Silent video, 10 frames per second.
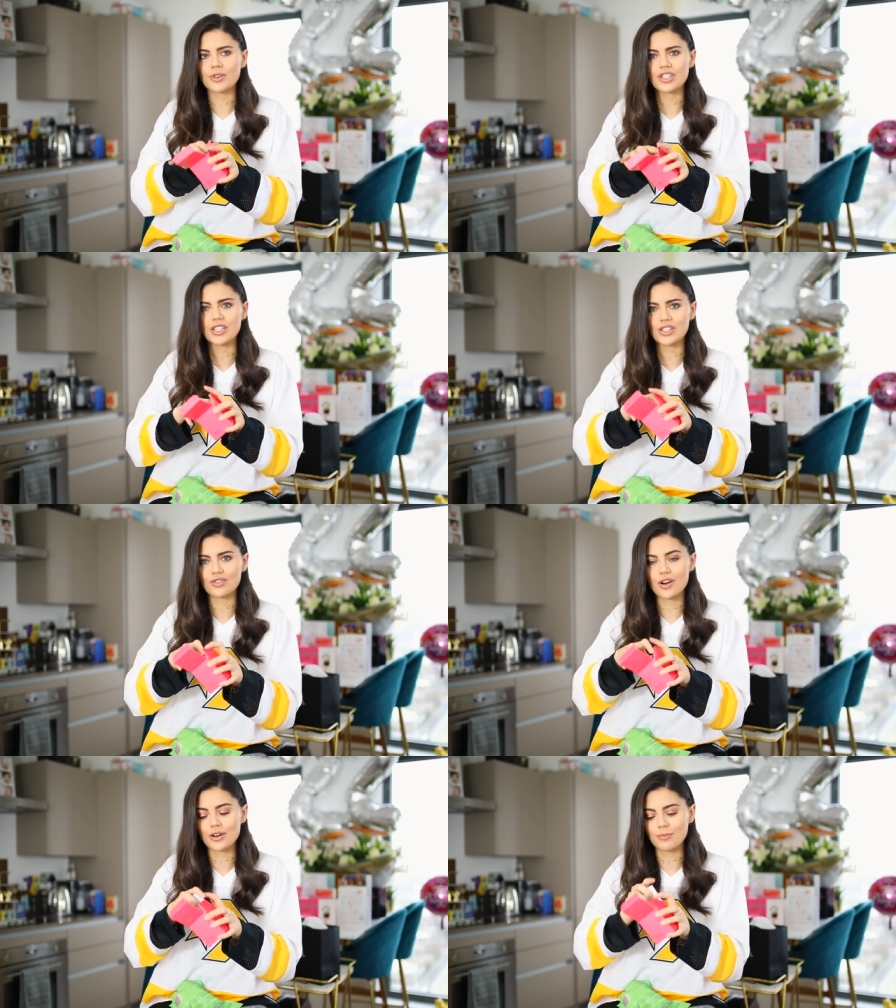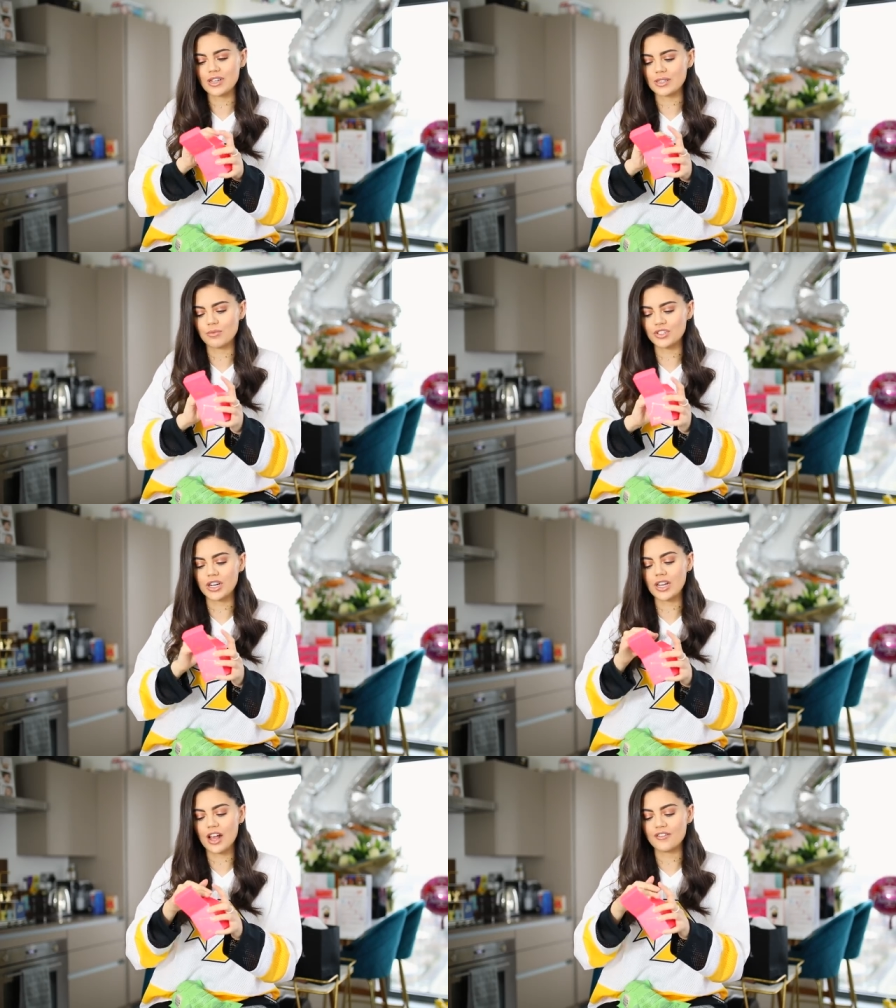which is such a grown-up present, which
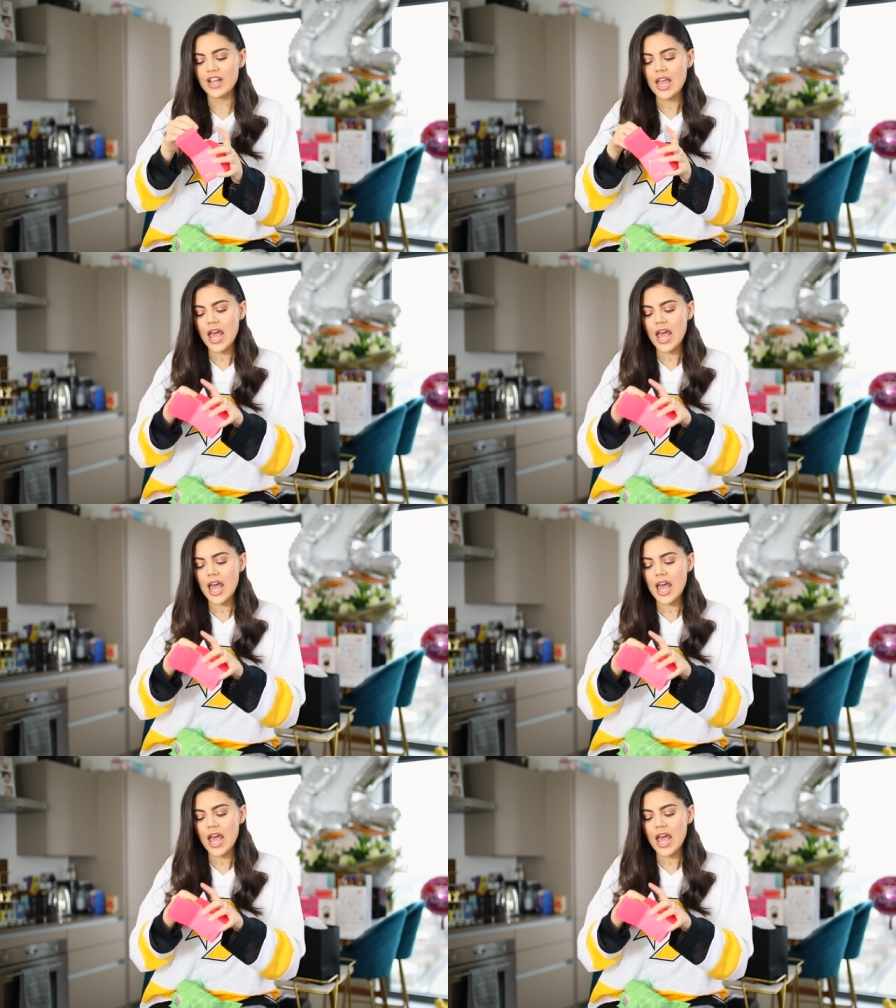I love.